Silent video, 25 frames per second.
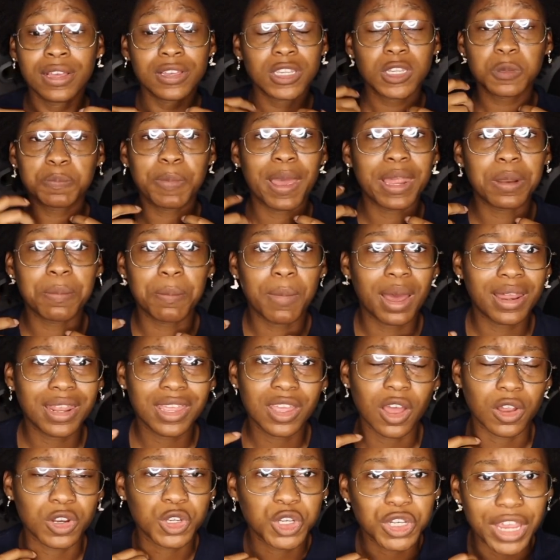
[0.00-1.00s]
spend
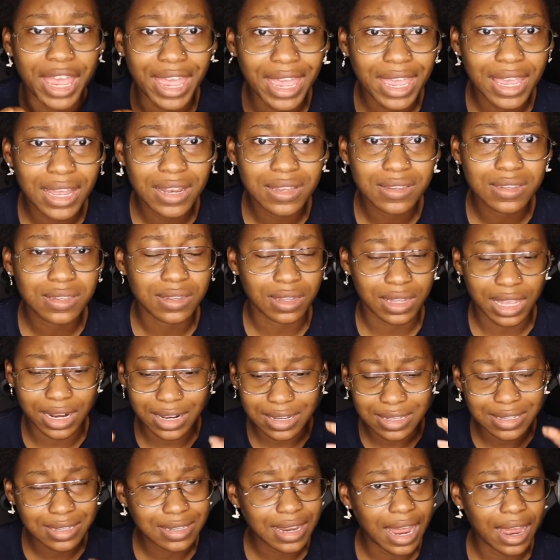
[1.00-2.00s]
money on chains, let
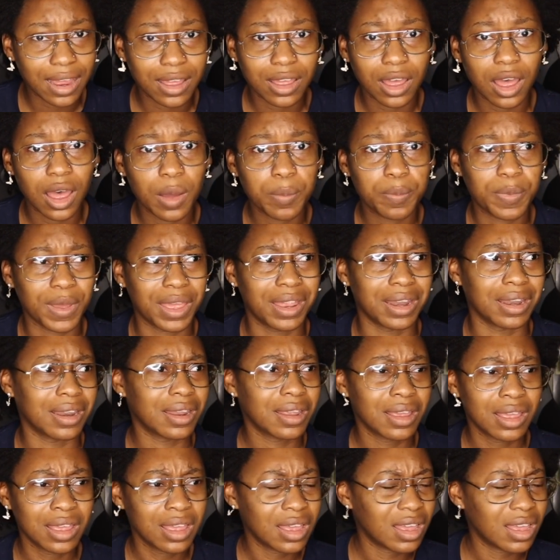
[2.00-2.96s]
it stack up, and